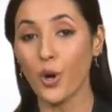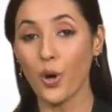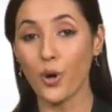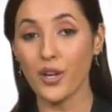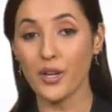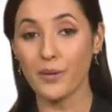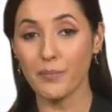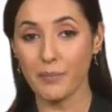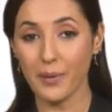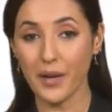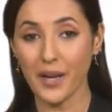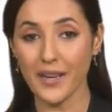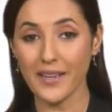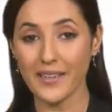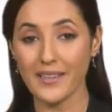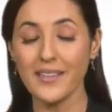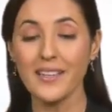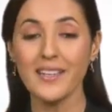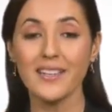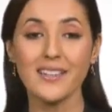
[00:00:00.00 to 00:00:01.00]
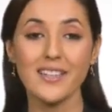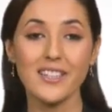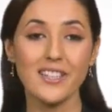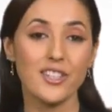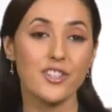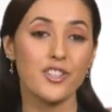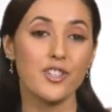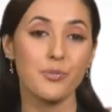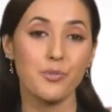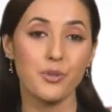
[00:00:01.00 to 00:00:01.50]
or combine the
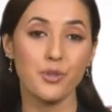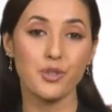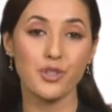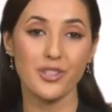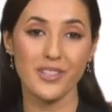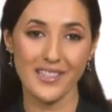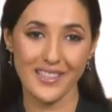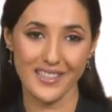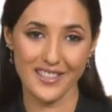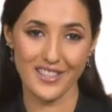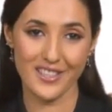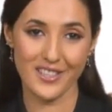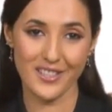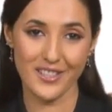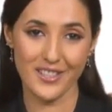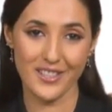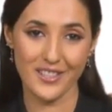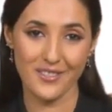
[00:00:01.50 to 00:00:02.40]
distribution lists.